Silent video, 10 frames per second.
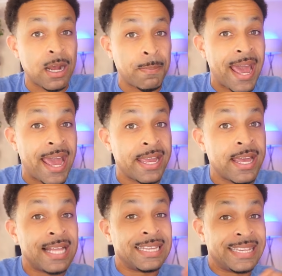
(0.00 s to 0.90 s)
up a
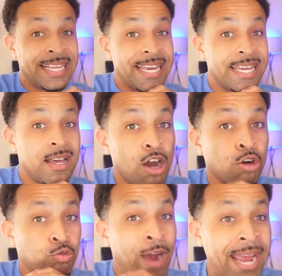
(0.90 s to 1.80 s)
lead
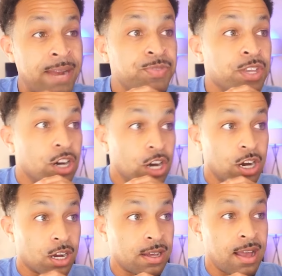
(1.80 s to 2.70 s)
right
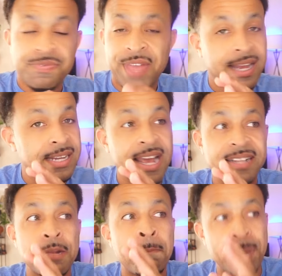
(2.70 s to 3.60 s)
hook that
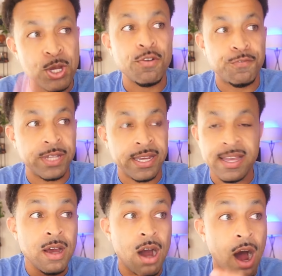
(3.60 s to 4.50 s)
connected
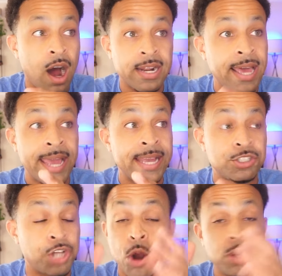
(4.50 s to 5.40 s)
beautifully on a
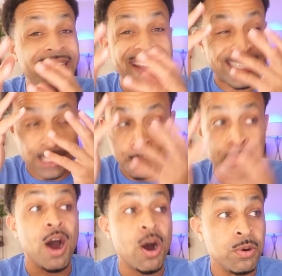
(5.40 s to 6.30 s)
totally
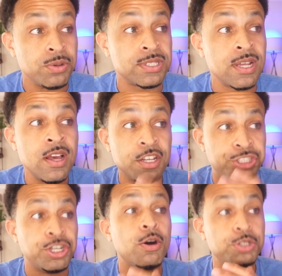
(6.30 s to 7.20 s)
exposed
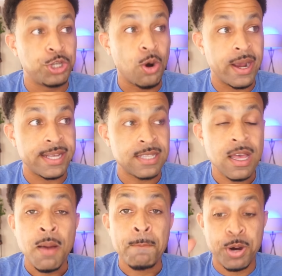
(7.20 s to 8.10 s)
Joe Joyce,
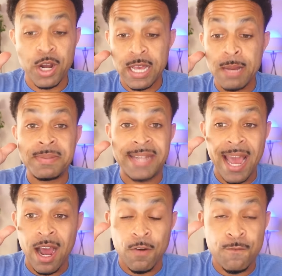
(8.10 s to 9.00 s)
put him
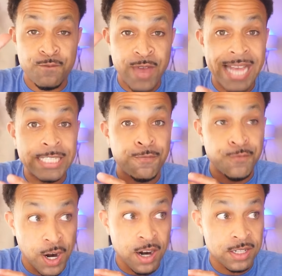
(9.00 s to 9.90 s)
down face
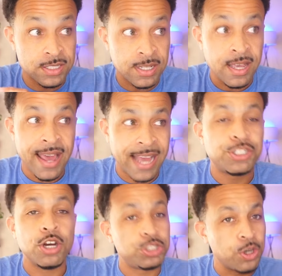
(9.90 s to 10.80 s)
first.
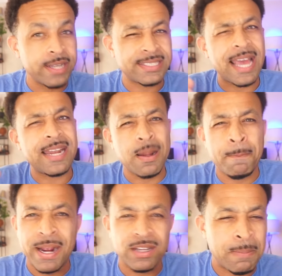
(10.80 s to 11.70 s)
And Joe Joyce ended
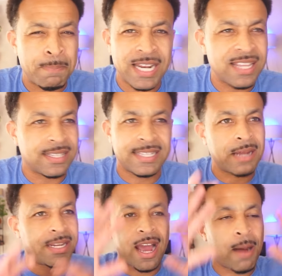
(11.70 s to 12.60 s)
up barely beating the
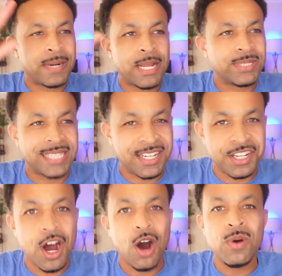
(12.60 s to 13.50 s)
10 count, but he was
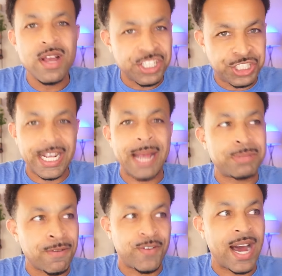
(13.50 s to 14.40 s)
in no
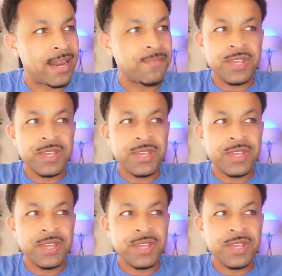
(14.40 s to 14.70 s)
shape to fight.